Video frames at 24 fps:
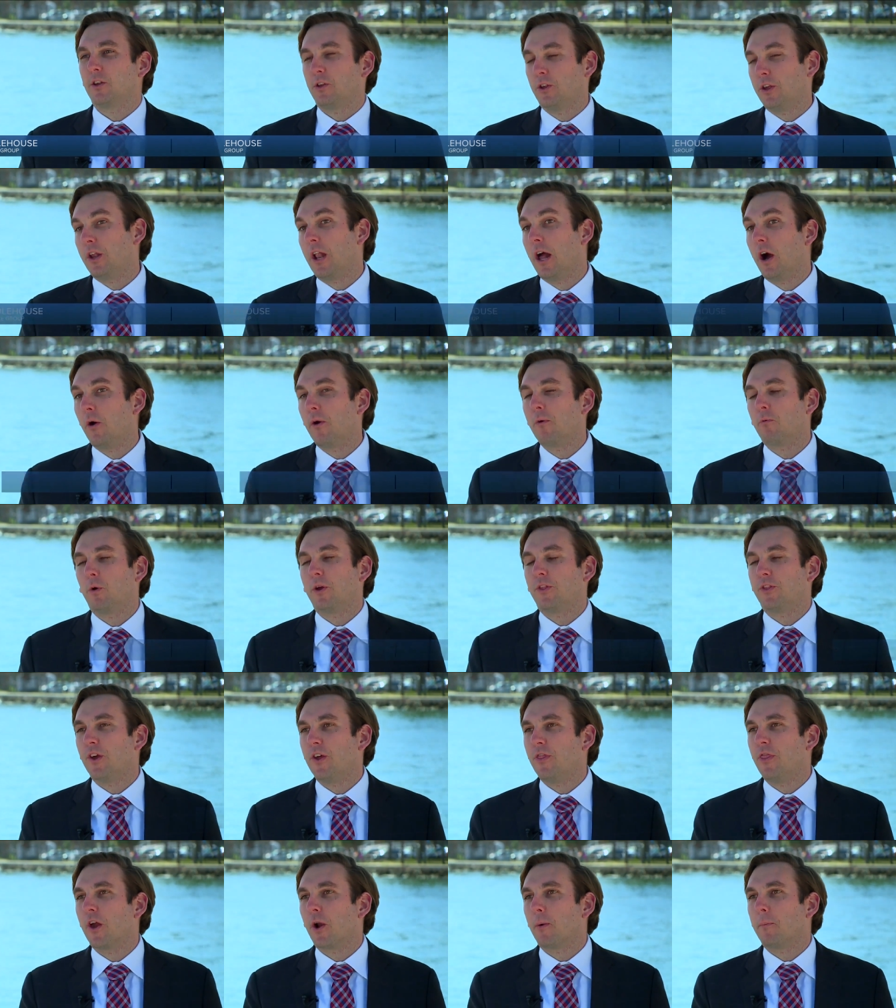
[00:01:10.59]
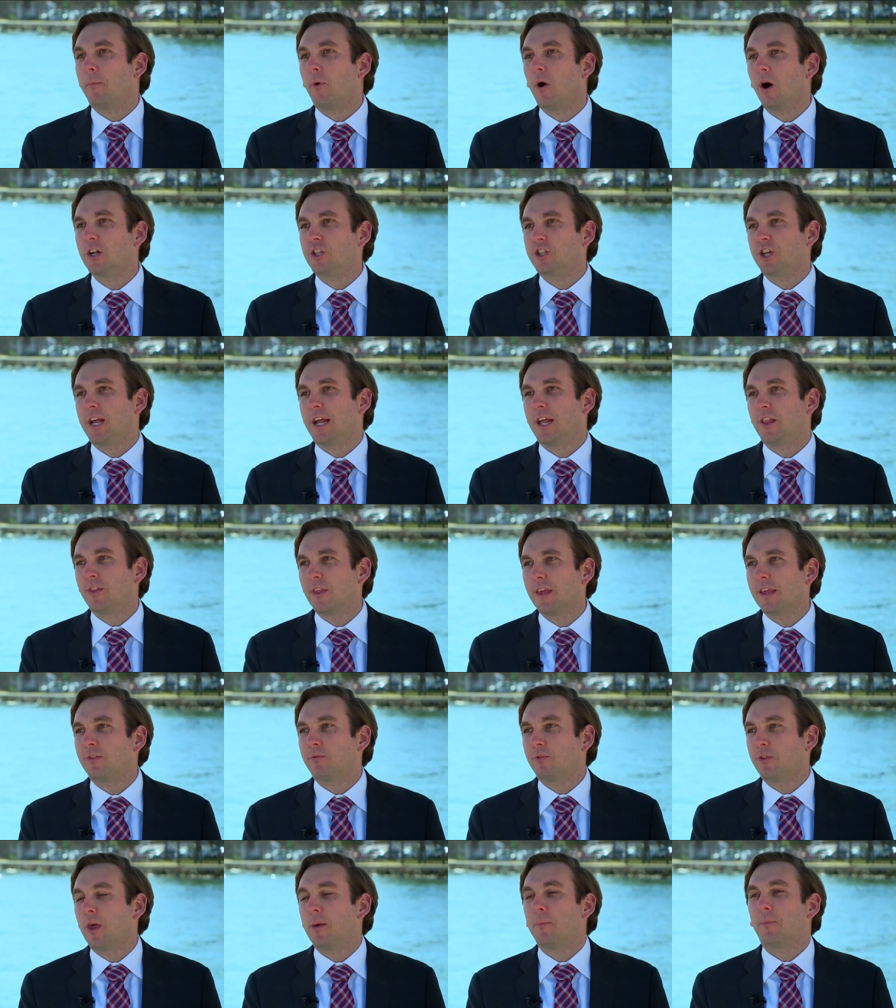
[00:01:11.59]
you know, within their budget,
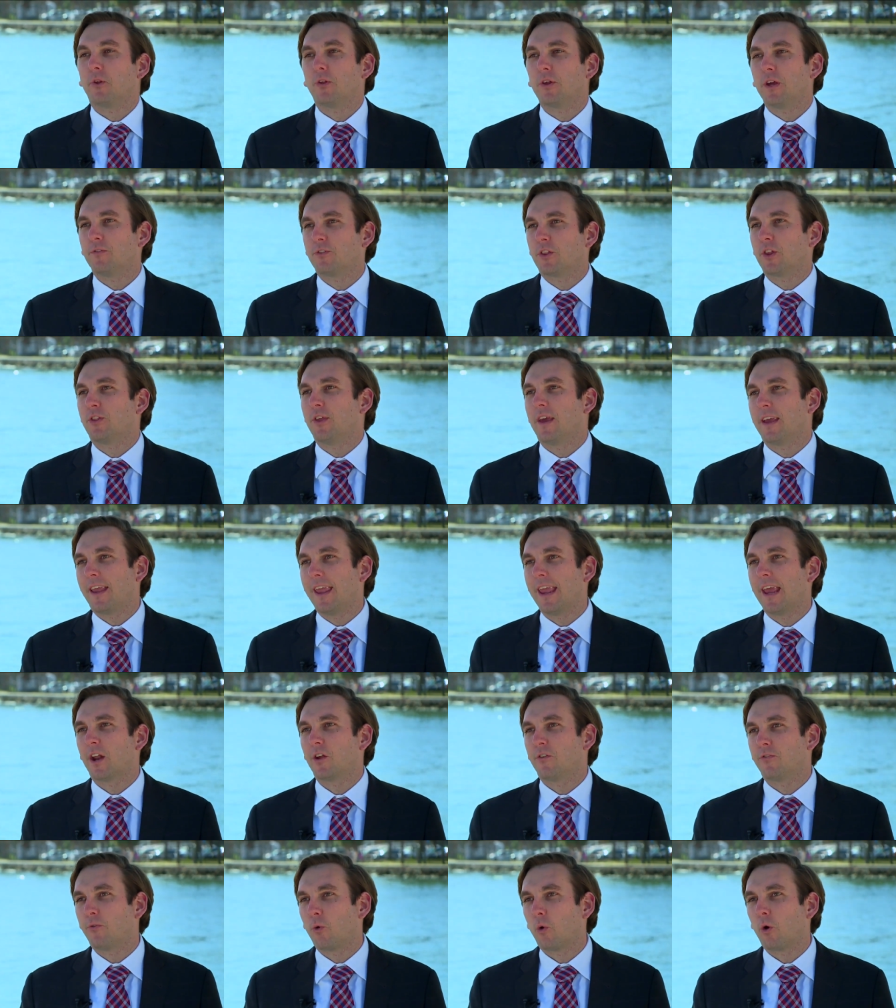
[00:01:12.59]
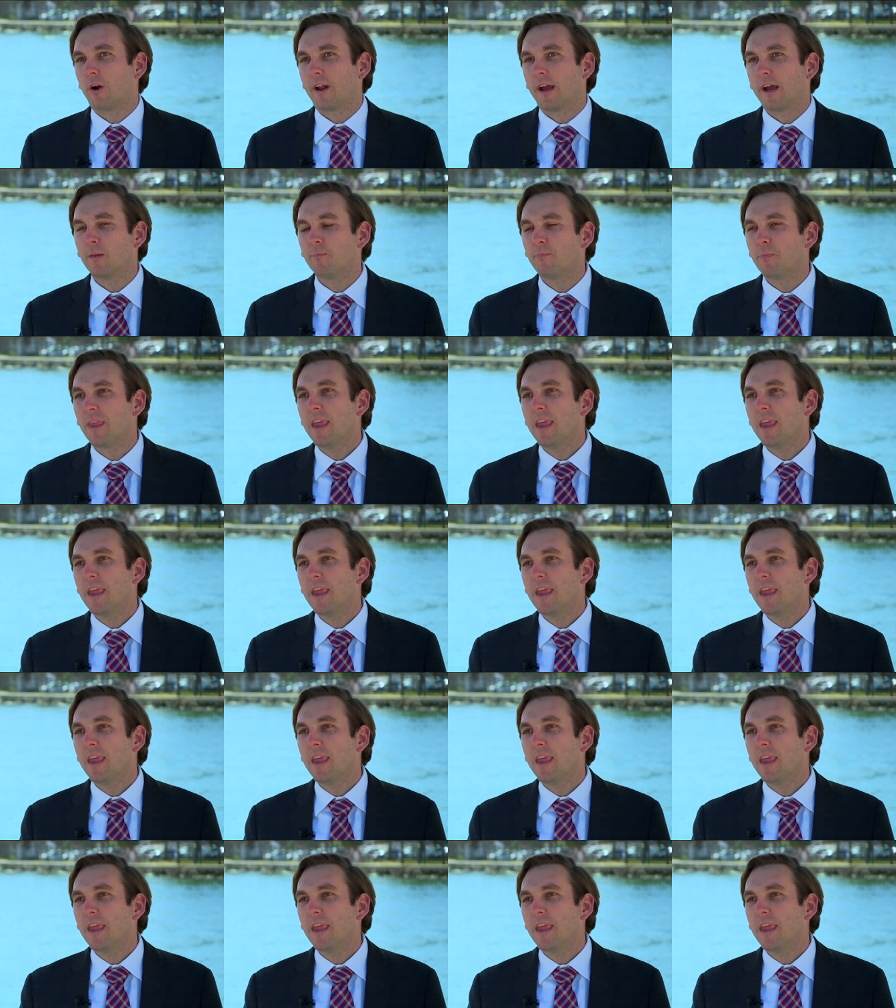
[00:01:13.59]
they, they believe that they can't afford it.